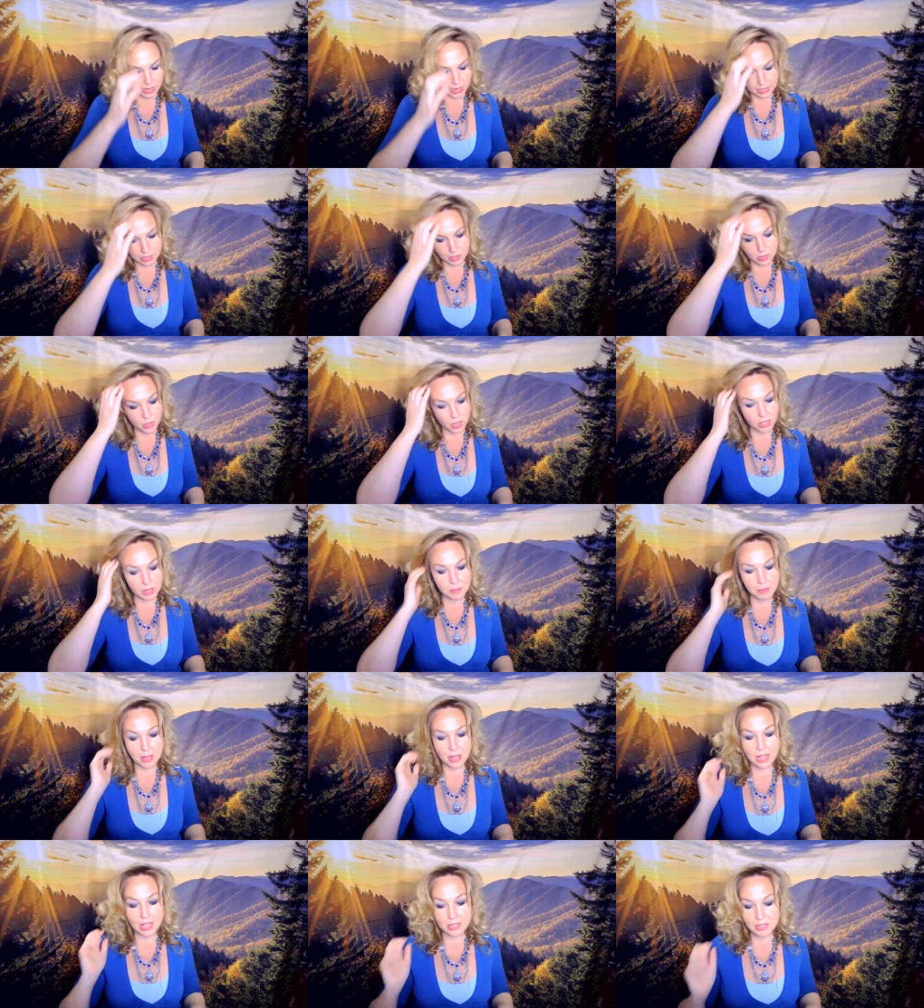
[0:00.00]
Because it's all
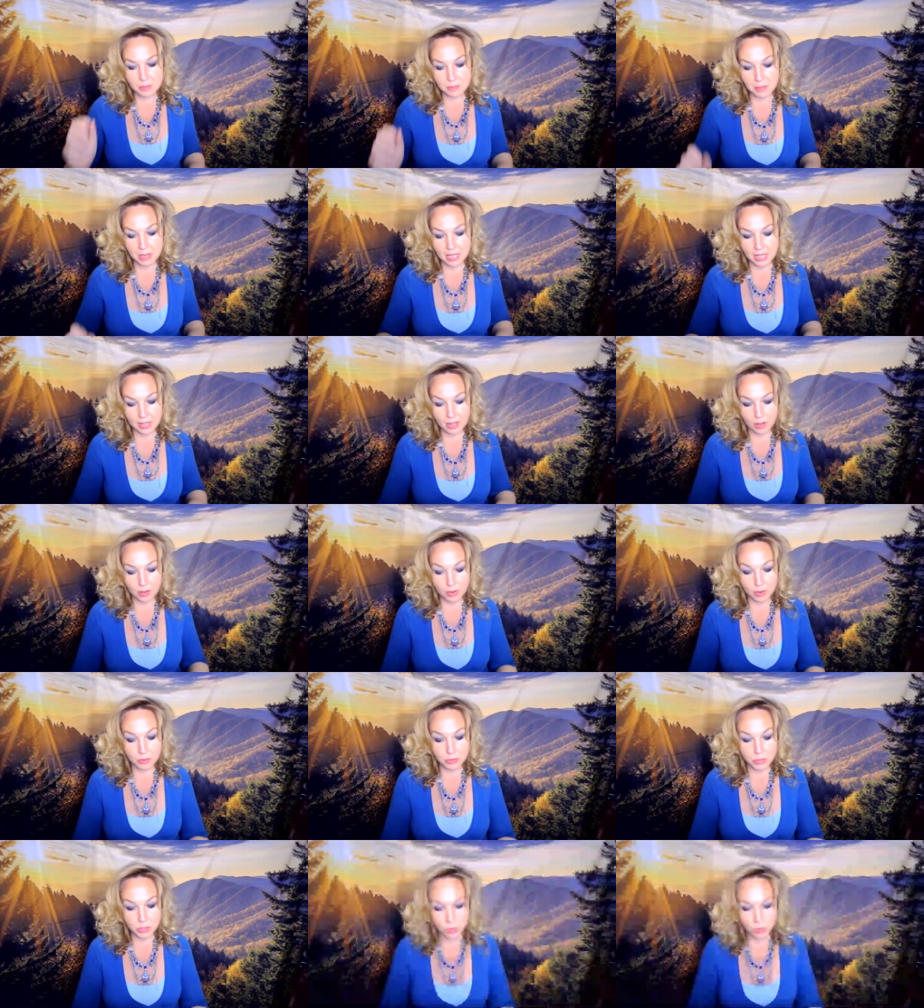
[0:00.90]
about us making our
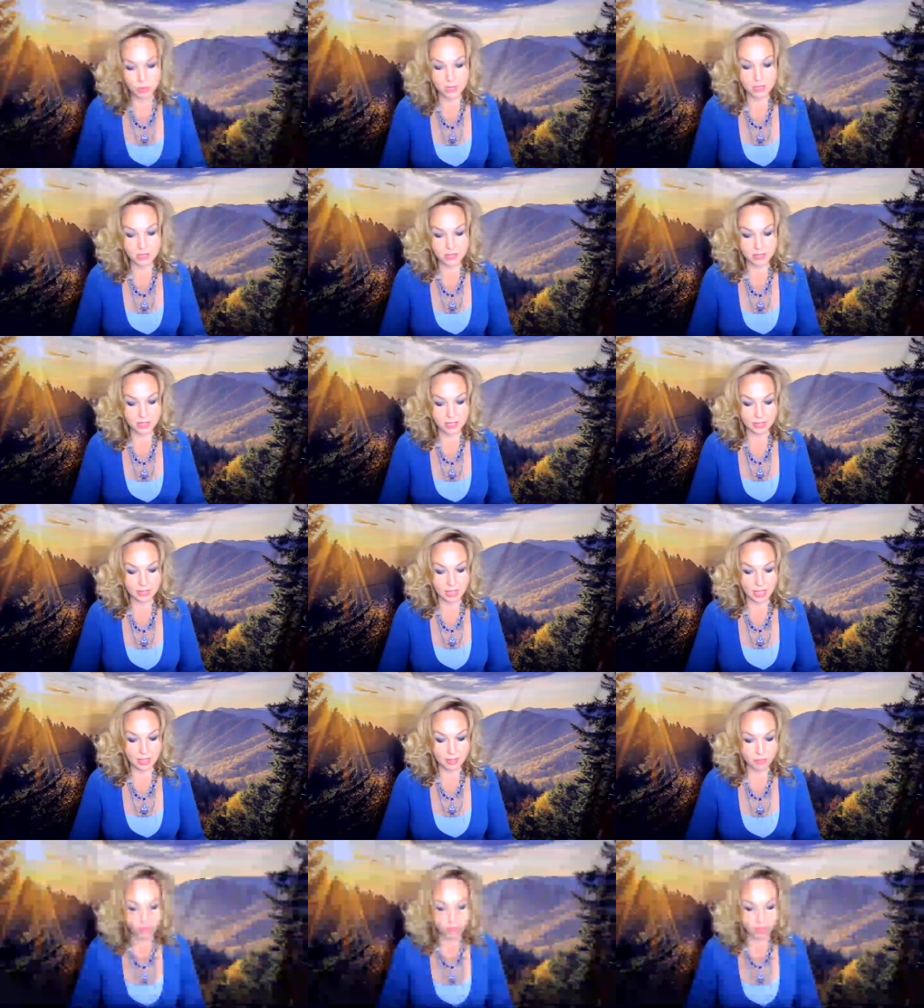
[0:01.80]
own choices in
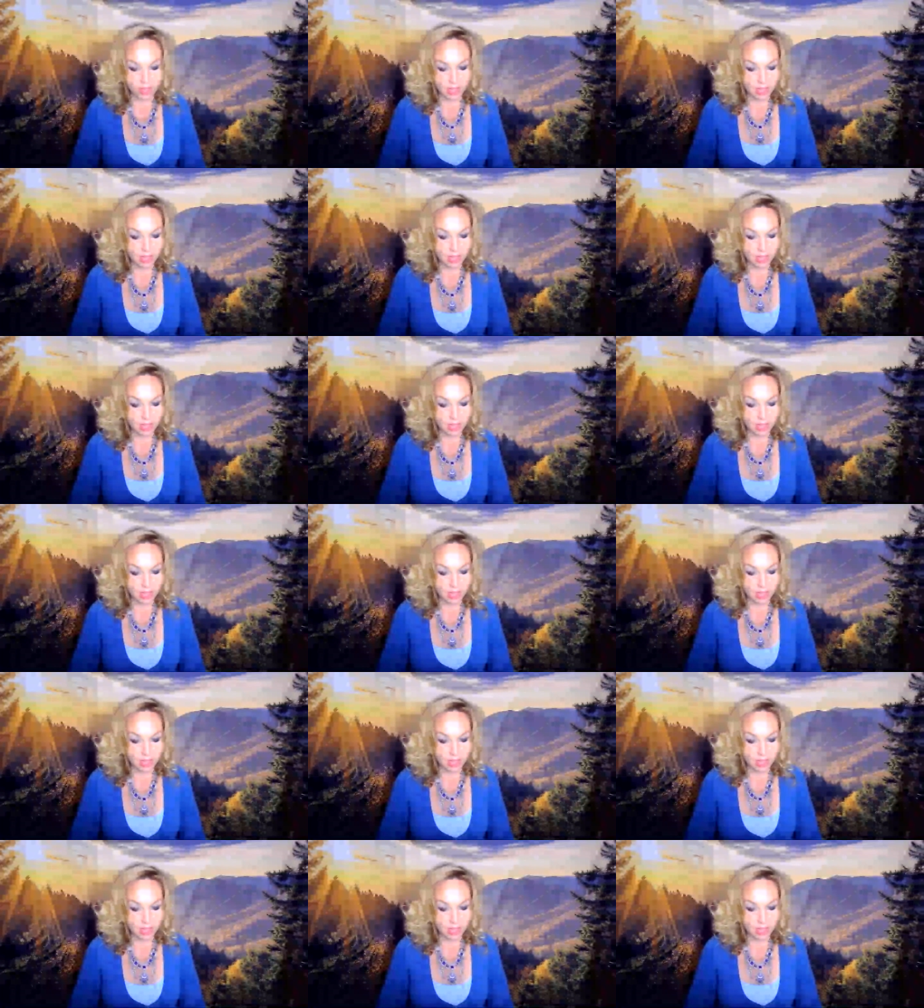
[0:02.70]
life.